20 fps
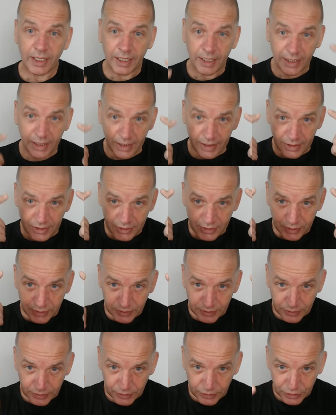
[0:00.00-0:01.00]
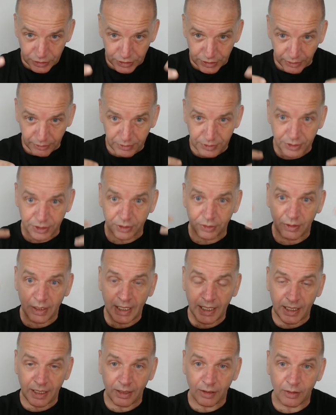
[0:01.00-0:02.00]
it's showing you
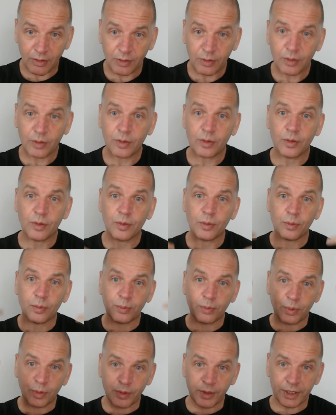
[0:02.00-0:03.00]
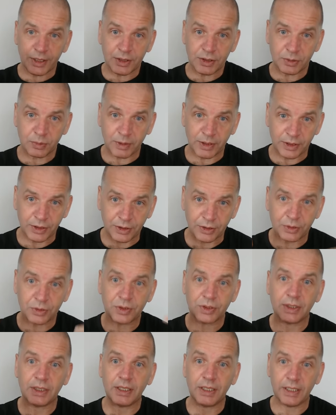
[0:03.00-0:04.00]
how points, when used
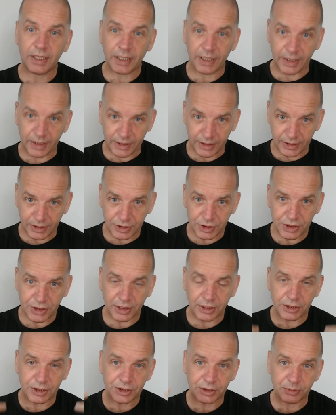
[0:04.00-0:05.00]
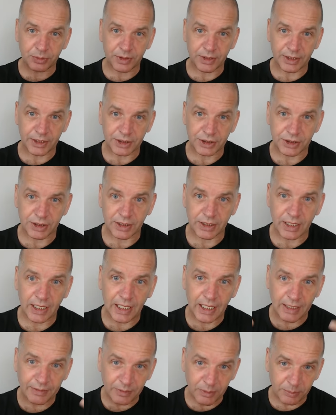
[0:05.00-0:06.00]
in conjunction with each other,
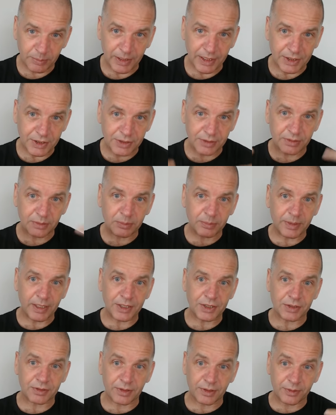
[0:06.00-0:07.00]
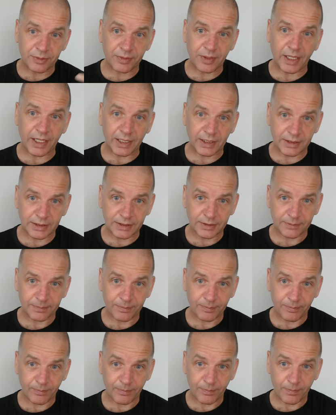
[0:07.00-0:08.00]
have a better and better effect.
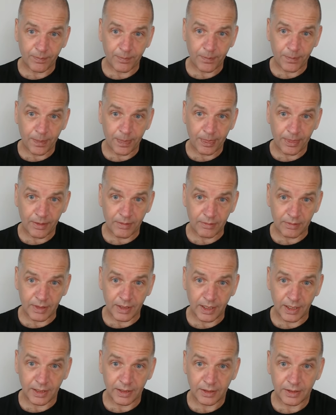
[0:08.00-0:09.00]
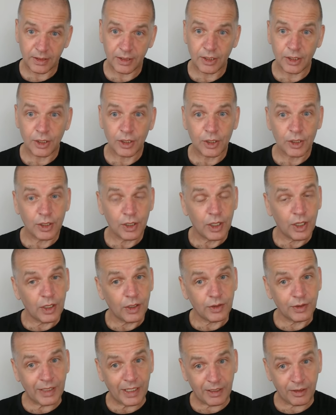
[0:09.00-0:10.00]
Okay.
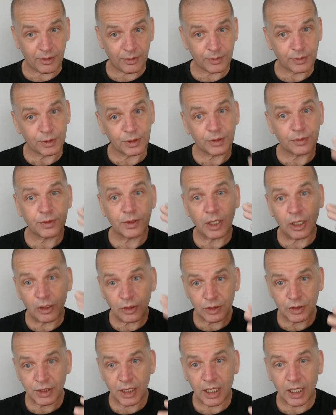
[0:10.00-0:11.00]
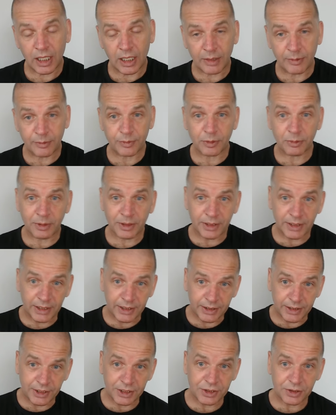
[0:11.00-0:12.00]
Now, you've got time for when the
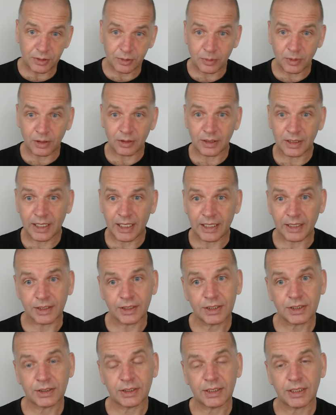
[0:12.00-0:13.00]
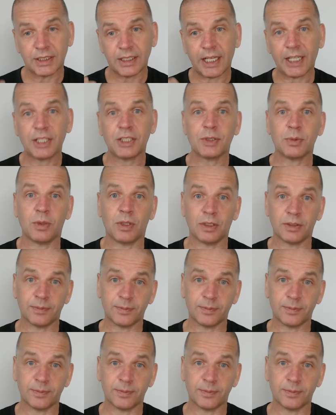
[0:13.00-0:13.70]
initial one lands to the next one,